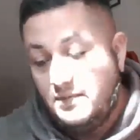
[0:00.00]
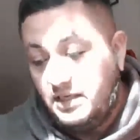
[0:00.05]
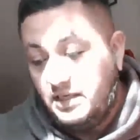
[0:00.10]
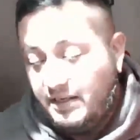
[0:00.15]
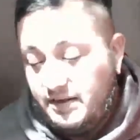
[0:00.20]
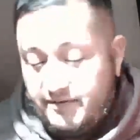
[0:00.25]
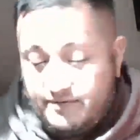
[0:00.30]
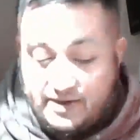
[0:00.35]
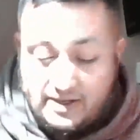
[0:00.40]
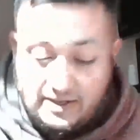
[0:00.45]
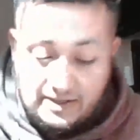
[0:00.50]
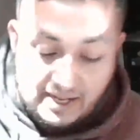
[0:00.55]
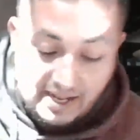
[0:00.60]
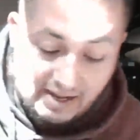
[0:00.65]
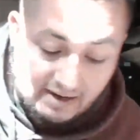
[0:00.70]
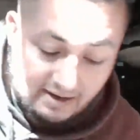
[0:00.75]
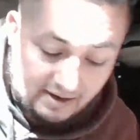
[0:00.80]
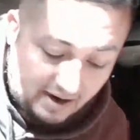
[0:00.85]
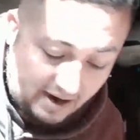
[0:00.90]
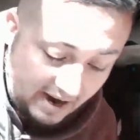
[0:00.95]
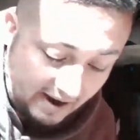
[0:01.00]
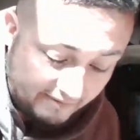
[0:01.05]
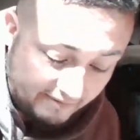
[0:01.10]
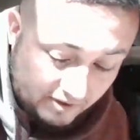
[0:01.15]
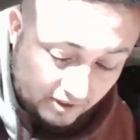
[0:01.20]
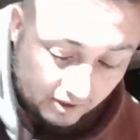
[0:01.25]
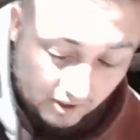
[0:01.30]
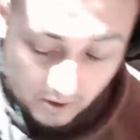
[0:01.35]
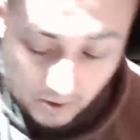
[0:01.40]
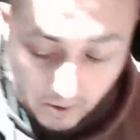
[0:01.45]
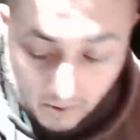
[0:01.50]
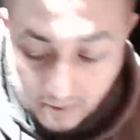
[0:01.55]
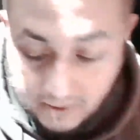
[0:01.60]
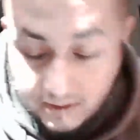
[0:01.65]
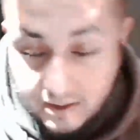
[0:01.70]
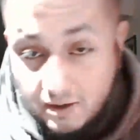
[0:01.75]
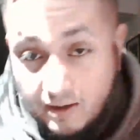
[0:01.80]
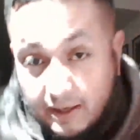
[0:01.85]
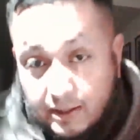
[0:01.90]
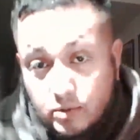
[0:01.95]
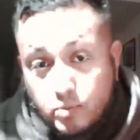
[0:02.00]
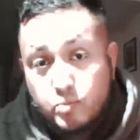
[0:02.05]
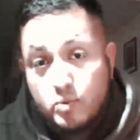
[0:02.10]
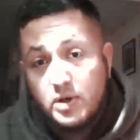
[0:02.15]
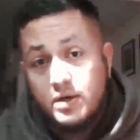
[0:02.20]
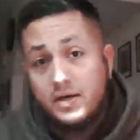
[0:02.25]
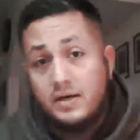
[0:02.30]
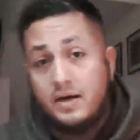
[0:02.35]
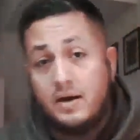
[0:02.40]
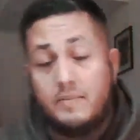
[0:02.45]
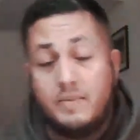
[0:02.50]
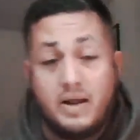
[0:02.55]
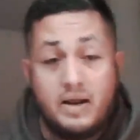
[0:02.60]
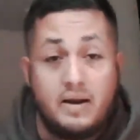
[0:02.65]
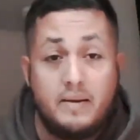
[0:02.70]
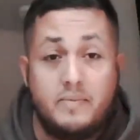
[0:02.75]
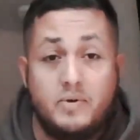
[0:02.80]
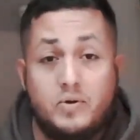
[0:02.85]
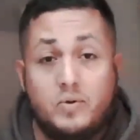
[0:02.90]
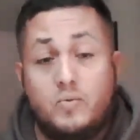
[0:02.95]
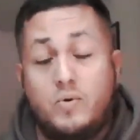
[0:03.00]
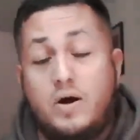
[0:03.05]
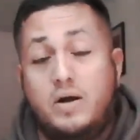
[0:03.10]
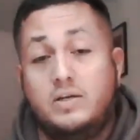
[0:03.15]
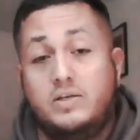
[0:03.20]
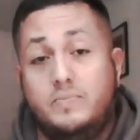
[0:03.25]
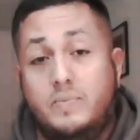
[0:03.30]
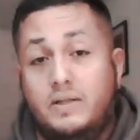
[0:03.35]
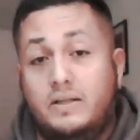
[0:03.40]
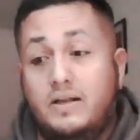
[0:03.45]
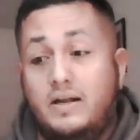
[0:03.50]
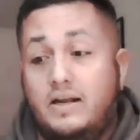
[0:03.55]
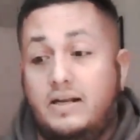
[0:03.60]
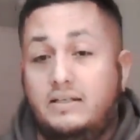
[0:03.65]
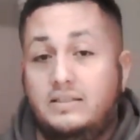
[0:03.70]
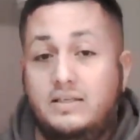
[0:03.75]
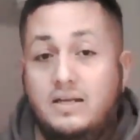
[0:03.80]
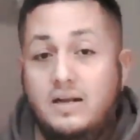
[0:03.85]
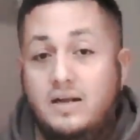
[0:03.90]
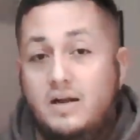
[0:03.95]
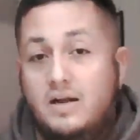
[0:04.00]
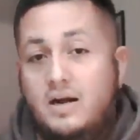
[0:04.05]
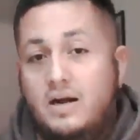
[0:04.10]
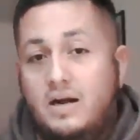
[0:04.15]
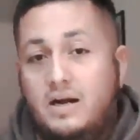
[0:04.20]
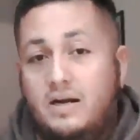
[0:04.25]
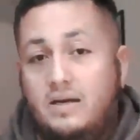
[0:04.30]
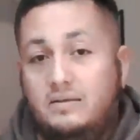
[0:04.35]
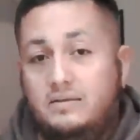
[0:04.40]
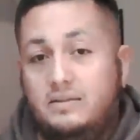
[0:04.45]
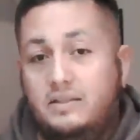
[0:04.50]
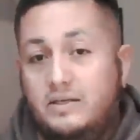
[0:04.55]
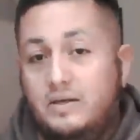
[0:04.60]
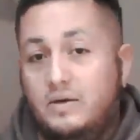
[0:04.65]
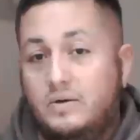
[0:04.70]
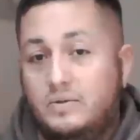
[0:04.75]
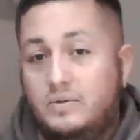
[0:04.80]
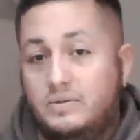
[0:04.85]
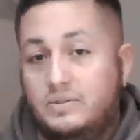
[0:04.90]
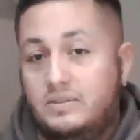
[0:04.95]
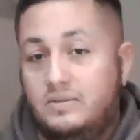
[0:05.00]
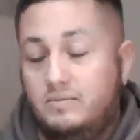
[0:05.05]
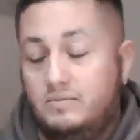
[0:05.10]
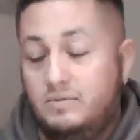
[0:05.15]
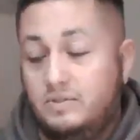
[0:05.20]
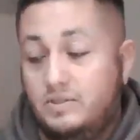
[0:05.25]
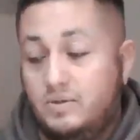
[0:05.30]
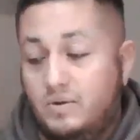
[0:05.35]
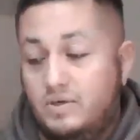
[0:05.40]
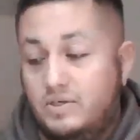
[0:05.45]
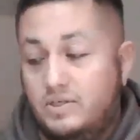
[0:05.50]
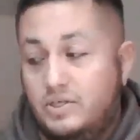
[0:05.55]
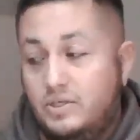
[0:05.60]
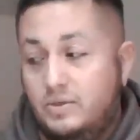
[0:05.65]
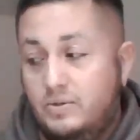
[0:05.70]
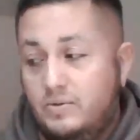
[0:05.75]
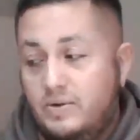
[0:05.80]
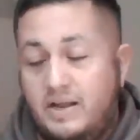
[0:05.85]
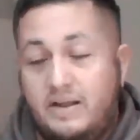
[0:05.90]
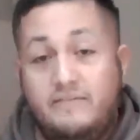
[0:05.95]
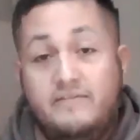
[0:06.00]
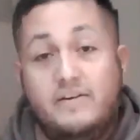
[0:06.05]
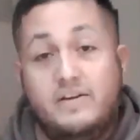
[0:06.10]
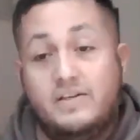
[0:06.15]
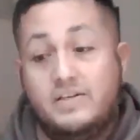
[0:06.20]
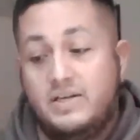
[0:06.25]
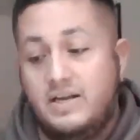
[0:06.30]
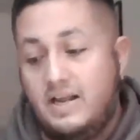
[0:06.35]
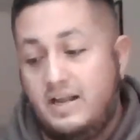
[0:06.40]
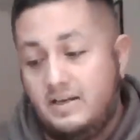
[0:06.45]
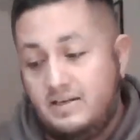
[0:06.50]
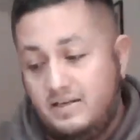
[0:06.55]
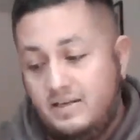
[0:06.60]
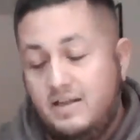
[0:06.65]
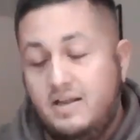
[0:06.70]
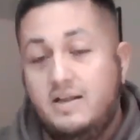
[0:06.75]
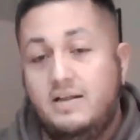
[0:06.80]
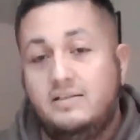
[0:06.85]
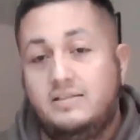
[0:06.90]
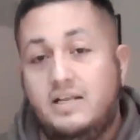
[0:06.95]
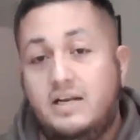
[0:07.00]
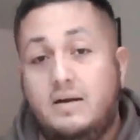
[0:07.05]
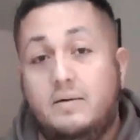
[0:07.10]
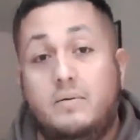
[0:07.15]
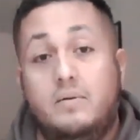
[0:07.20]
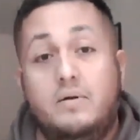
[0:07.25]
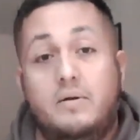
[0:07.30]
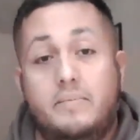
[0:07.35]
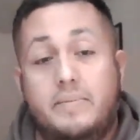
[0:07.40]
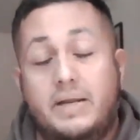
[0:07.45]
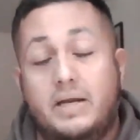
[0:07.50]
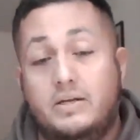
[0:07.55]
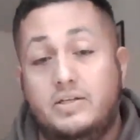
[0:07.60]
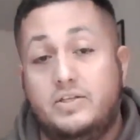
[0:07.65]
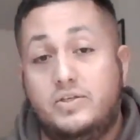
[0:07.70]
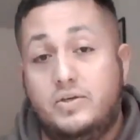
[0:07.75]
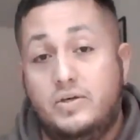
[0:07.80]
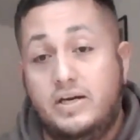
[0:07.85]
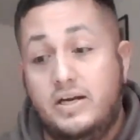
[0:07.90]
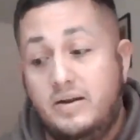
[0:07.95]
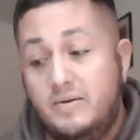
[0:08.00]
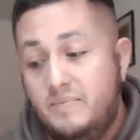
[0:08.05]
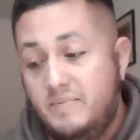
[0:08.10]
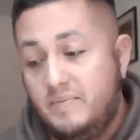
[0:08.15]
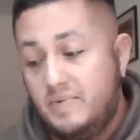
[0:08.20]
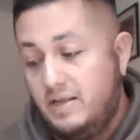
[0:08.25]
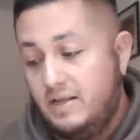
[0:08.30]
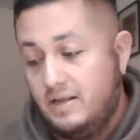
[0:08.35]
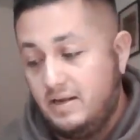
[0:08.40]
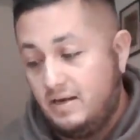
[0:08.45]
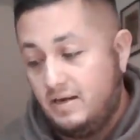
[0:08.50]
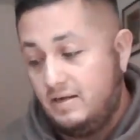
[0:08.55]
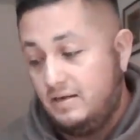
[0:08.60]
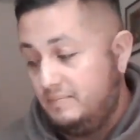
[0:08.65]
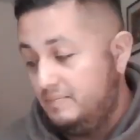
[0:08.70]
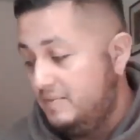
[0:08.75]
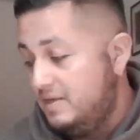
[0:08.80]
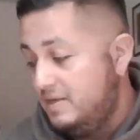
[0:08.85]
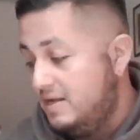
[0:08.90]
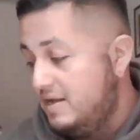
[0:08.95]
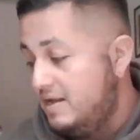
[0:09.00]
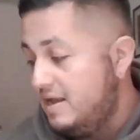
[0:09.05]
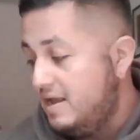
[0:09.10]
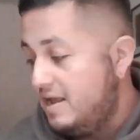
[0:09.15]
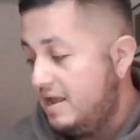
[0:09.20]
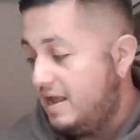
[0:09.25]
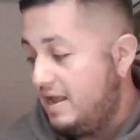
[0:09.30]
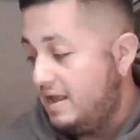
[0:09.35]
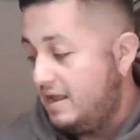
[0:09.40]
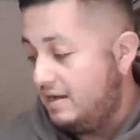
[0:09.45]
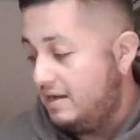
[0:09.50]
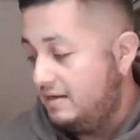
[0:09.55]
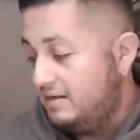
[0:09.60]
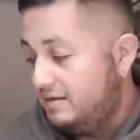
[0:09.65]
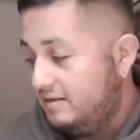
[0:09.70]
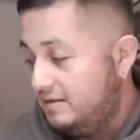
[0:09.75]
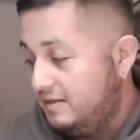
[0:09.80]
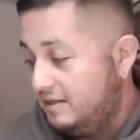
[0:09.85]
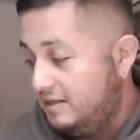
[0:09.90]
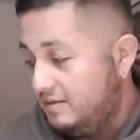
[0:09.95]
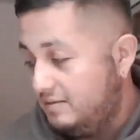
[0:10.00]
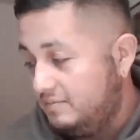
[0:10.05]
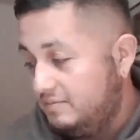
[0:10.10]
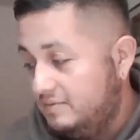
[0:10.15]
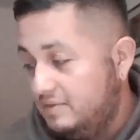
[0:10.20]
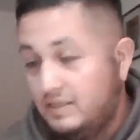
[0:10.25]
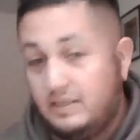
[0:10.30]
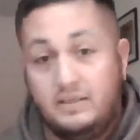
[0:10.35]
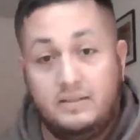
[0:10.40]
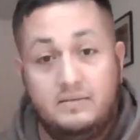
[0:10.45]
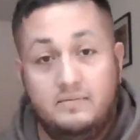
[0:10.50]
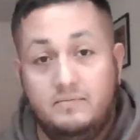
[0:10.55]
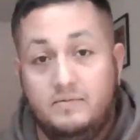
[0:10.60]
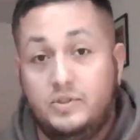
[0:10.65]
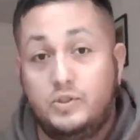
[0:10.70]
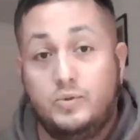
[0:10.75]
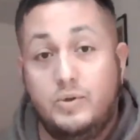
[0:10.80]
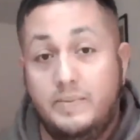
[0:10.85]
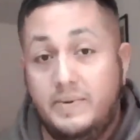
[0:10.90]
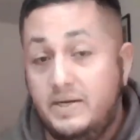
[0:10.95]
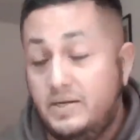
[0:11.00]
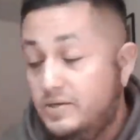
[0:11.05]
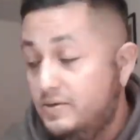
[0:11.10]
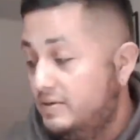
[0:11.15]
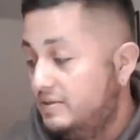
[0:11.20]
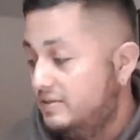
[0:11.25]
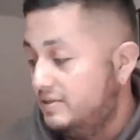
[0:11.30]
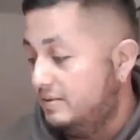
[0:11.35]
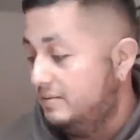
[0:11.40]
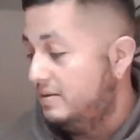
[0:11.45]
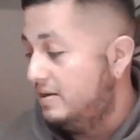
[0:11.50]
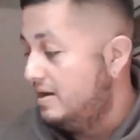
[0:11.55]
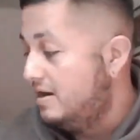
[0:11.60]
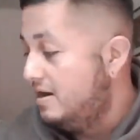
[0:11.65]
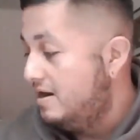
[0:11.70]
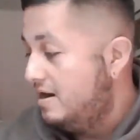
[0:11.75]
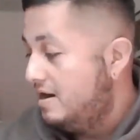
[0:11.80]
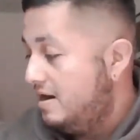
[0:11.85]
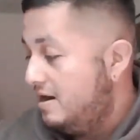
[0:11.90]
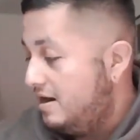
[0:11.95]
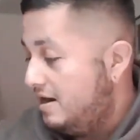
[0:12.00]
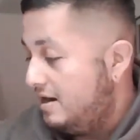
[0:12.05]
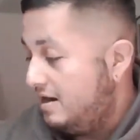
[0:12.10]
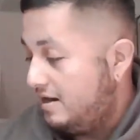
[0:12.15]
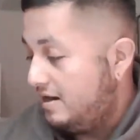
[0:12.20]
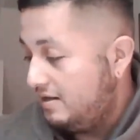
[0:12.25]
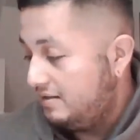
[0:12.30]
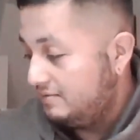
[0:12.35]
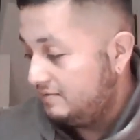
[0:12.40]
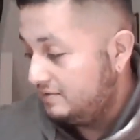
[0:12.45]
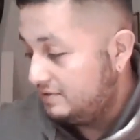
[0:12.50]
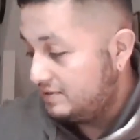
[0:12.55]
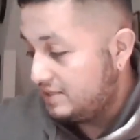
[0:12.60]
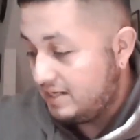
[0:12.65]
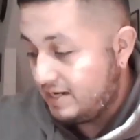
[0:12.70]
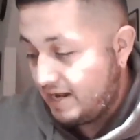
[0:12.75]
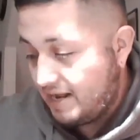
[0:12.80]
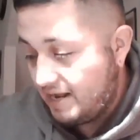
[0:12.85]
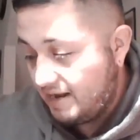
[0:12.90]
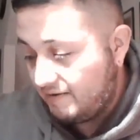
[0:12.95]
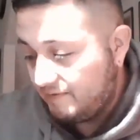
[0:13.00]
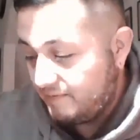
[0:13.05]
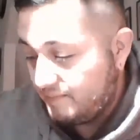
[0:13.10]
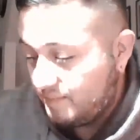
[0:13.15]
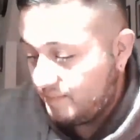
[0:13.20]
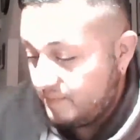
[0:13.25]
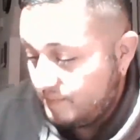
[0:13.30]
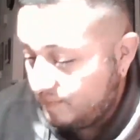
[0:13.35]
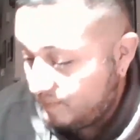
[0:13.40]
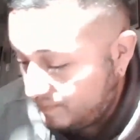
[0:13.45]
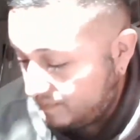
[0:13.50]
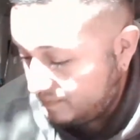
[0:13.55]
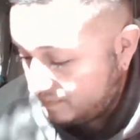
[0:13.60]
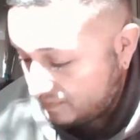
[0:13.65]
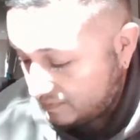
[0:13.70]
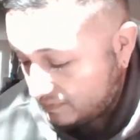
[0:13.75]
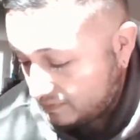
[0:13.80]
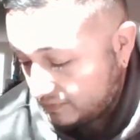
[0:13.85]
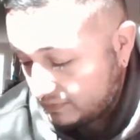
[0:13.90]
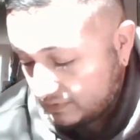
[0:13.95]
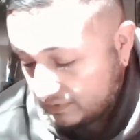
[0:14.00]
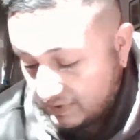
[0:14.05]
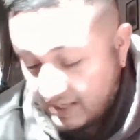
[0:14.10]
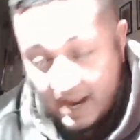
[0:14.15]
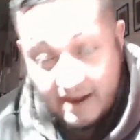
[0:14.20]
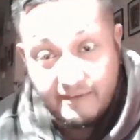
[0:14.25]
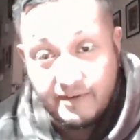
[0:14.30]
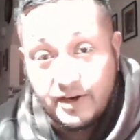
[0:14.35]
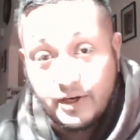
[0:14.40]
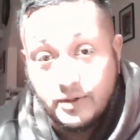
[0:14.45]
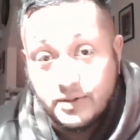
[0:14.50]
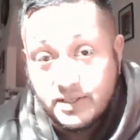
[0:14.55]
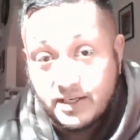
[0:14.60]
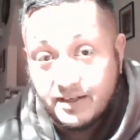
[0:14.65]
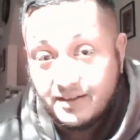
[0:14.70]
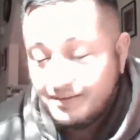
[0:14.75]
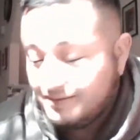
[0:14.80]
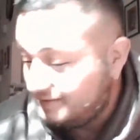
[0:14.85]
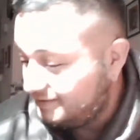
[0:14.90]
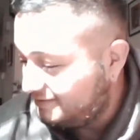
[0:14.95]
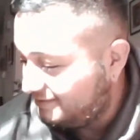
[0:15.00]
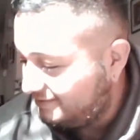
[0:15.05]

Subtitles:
in the event that I have to go and collect wood and I'm not able to watch my lines, you could always resort to a fish net set up in a stream, and they swim into it. So it's good to have. Haven't used it.